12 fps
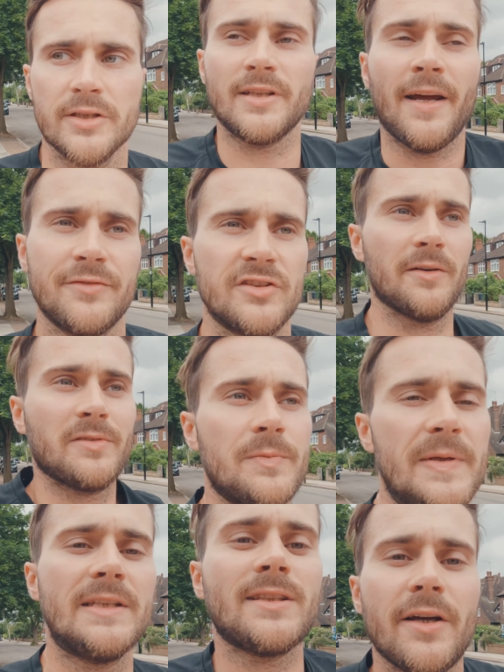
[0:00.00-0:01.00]
good to have some
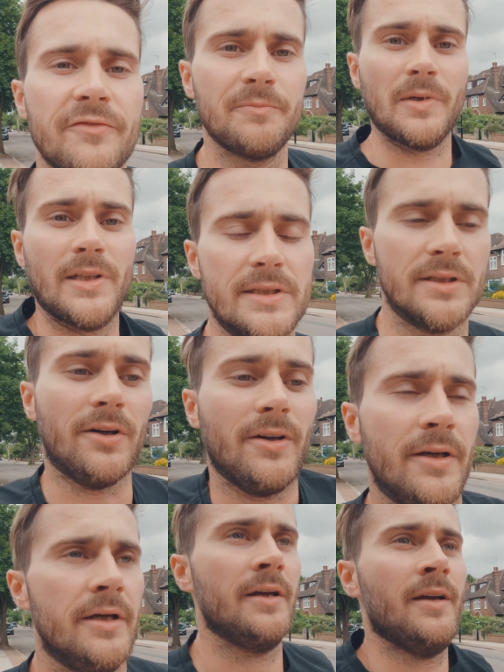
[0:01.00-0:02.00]
speed stuff, but it's
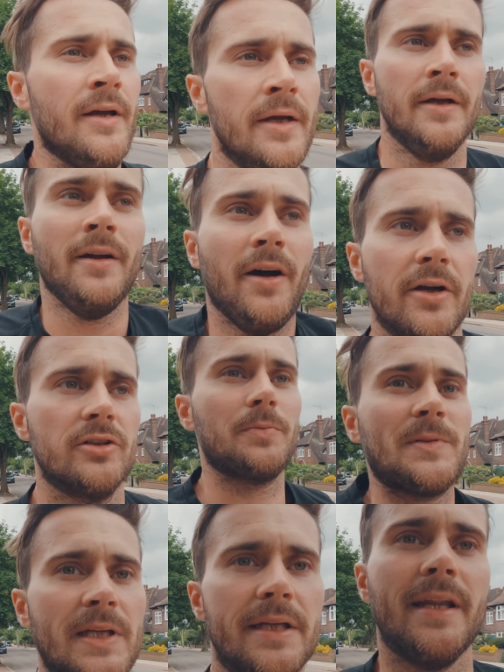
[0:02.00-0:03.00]
not
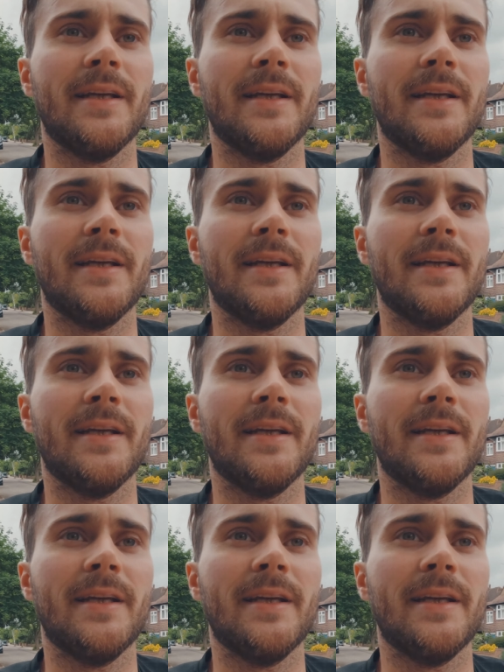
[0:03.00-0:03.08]
100%